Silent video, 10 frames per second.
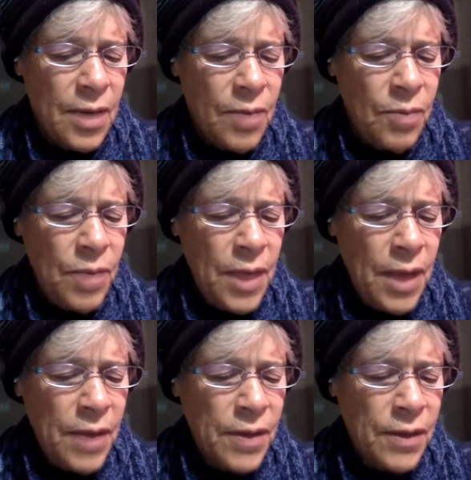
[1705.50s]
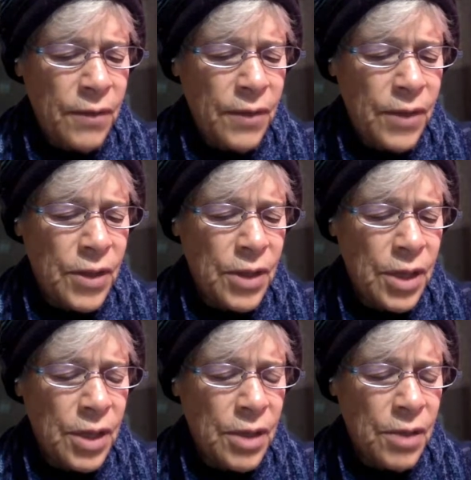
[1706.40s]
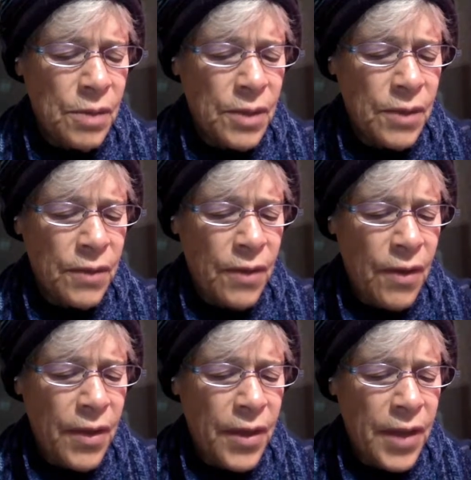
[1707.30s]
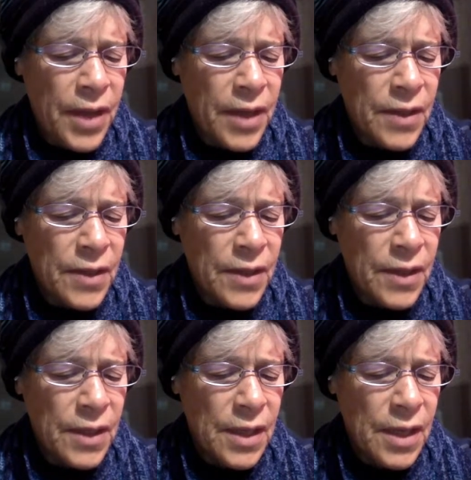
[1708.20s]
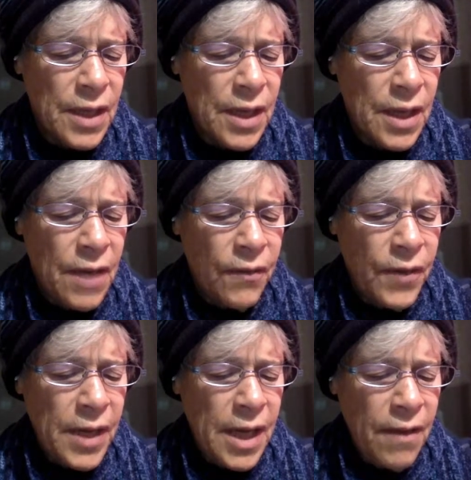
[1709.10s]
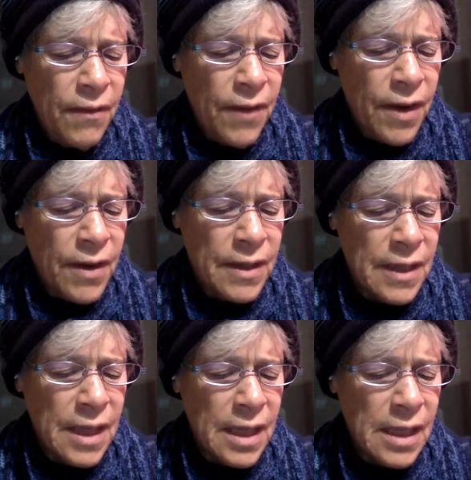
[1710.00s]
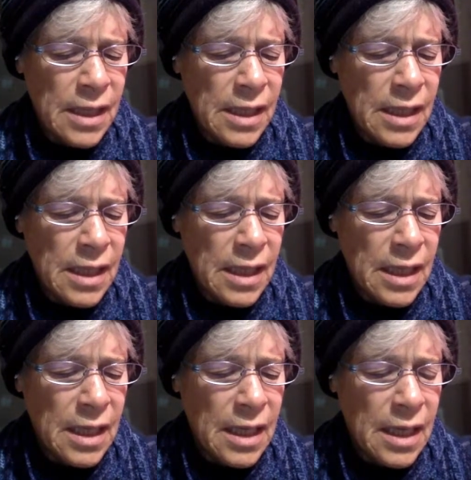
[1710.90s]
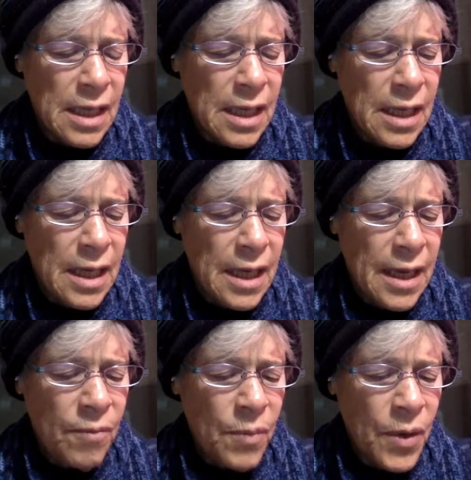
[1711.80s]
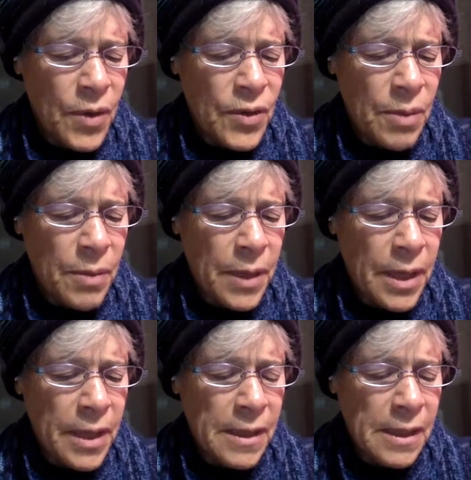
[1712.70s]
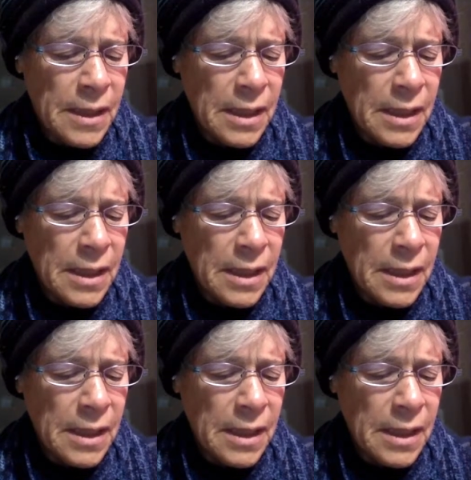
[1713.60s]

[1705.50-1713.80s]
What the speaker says: Be thou sufficient unto us of all things. Forgive our sins and have mercy upon us.